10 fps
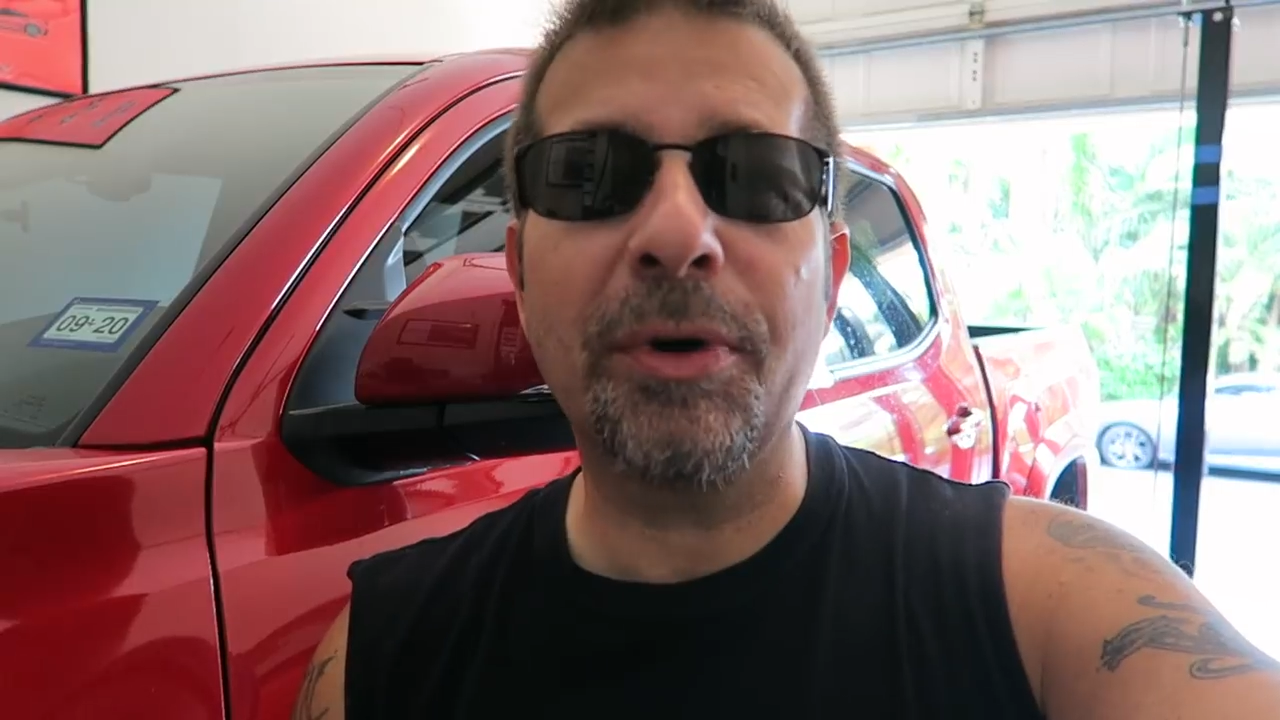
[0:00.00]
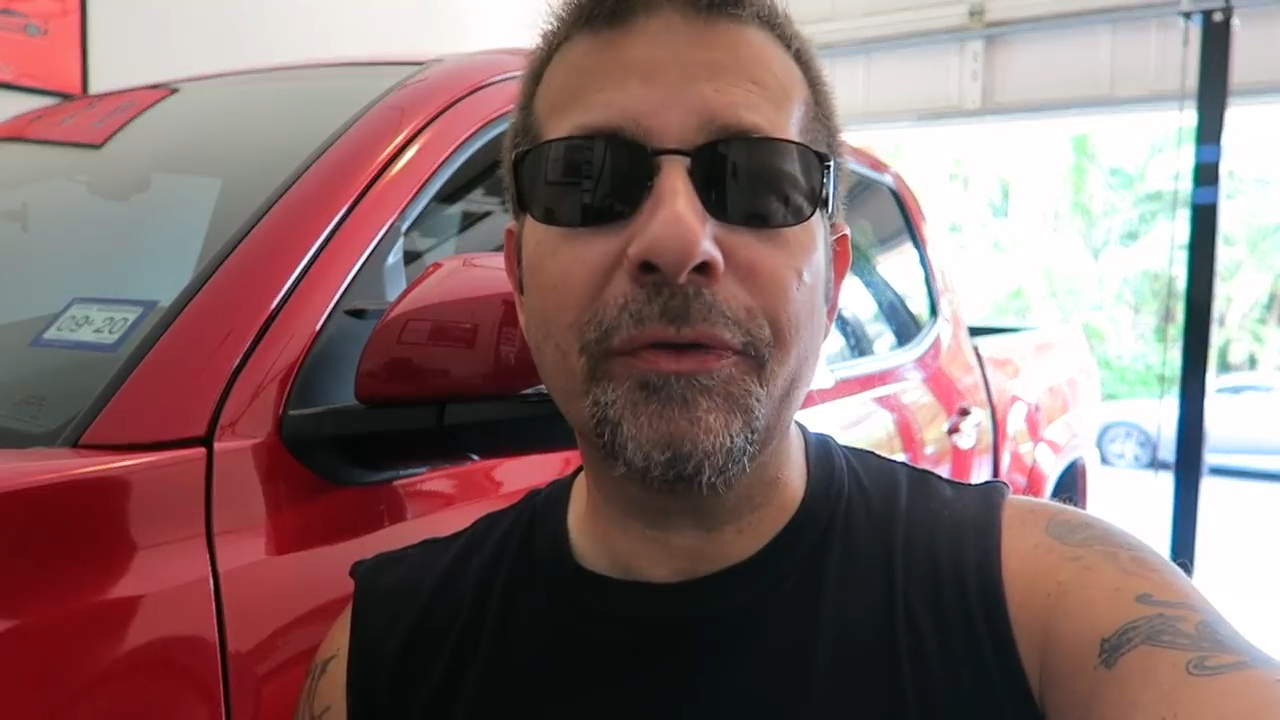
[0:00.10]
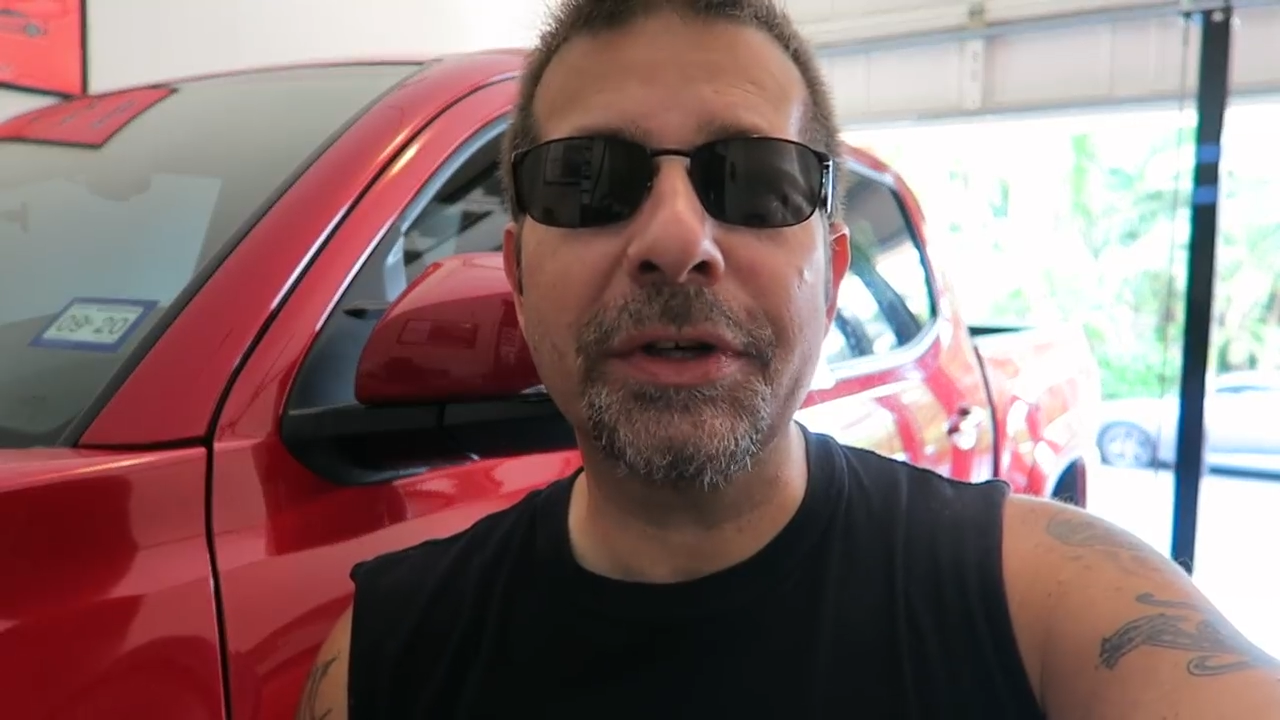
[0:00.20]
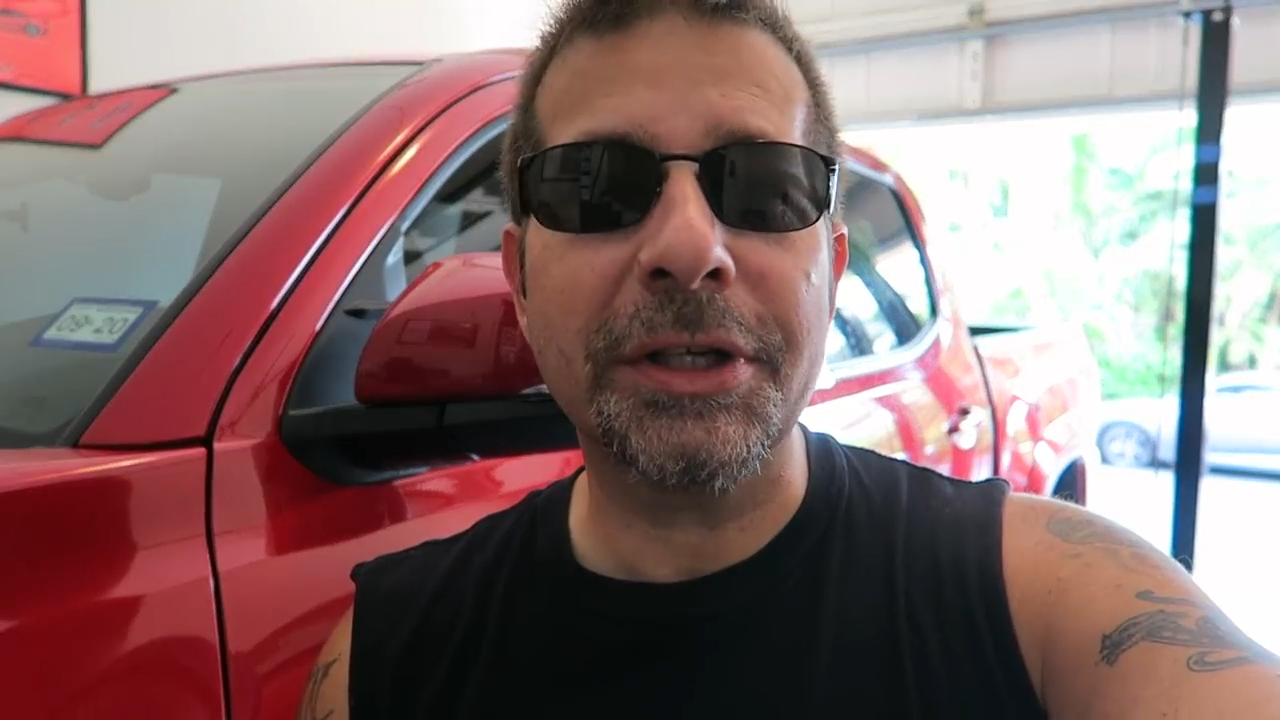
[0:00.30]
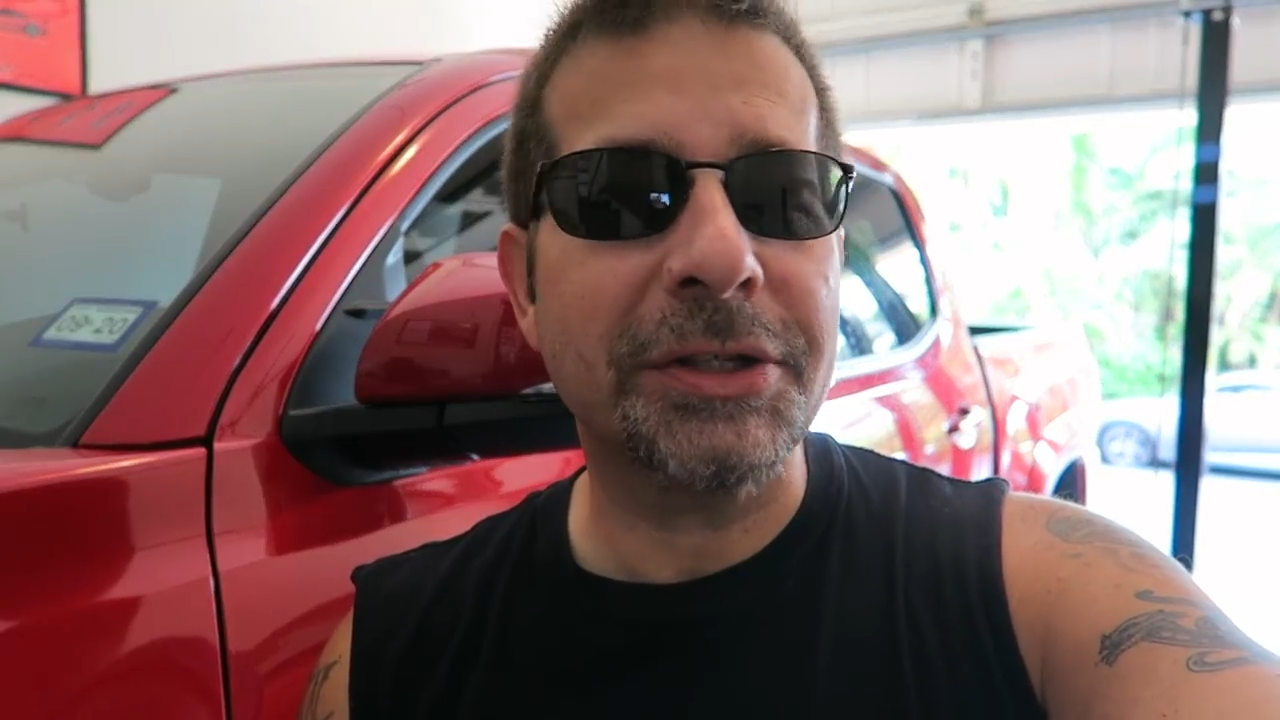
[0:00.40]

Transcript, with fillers: to perfect